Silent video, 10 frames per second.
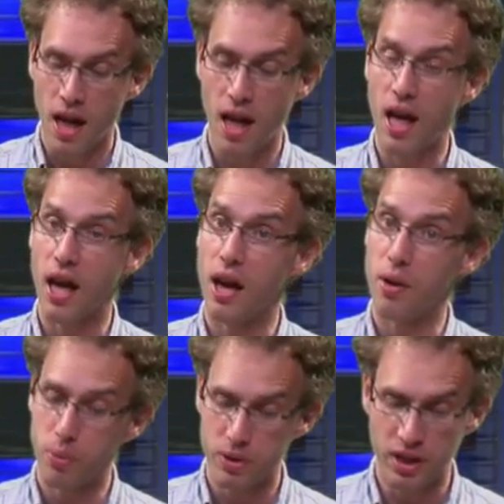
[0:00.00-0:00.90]
Uh,
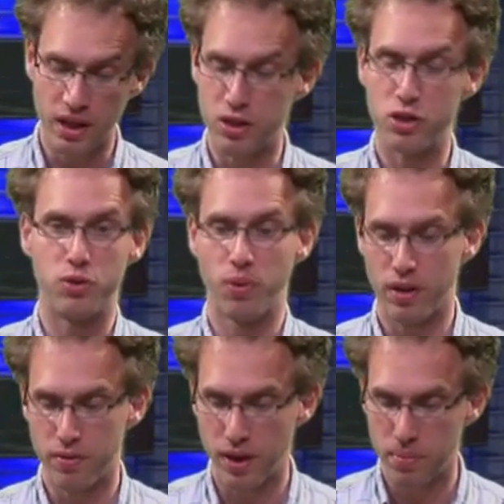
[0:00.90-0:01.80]
we take just one
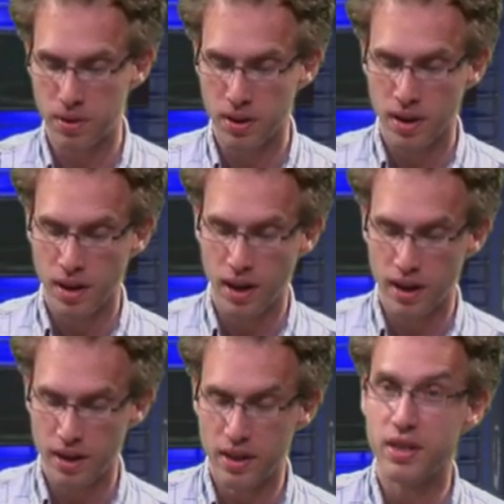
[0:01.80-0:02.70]
of them, uh,
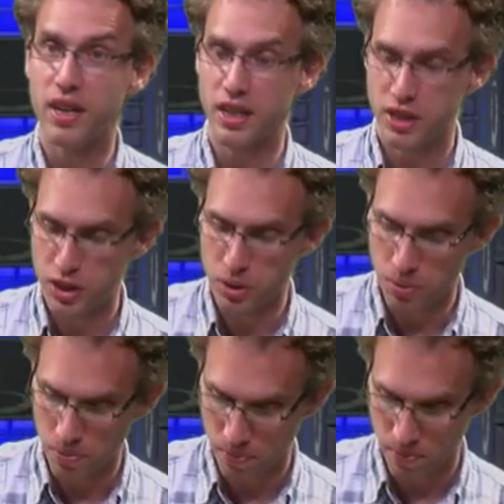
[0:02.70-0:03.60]
the
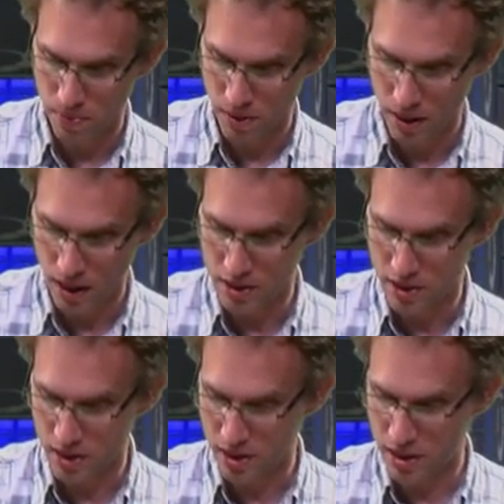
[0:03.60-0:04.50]
residue at
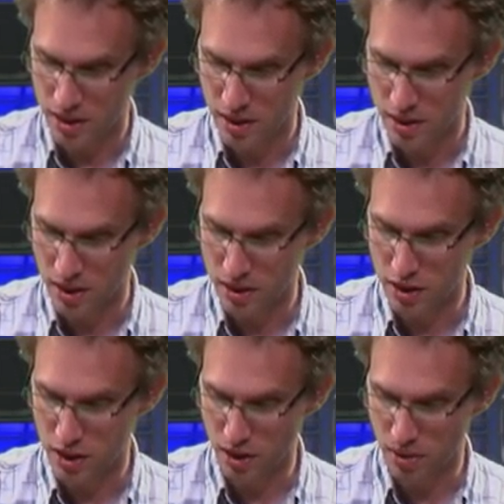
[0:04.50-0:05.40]
uh,
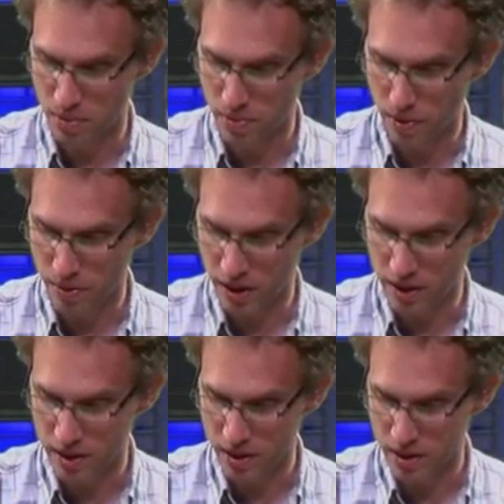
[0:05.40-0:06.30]
z0, where we take
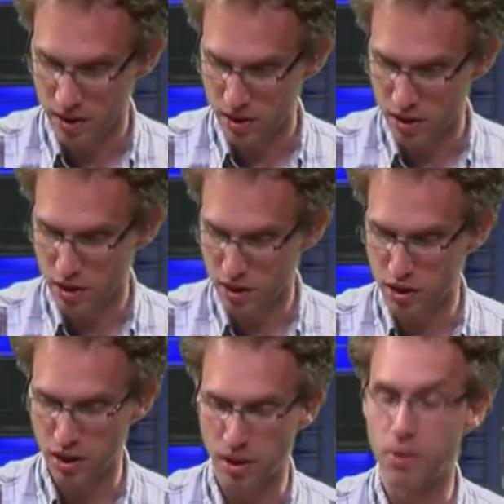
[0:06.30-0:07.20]
this, this
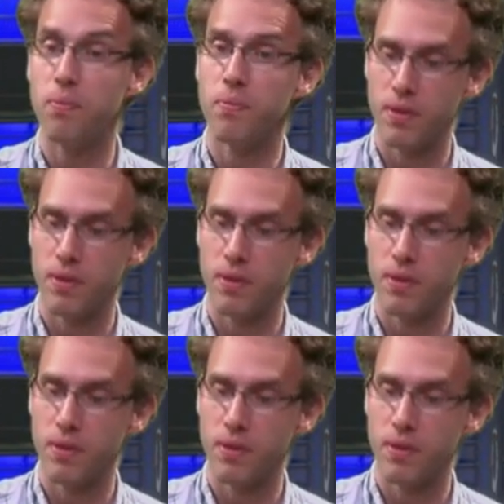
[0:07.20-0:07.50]
z0,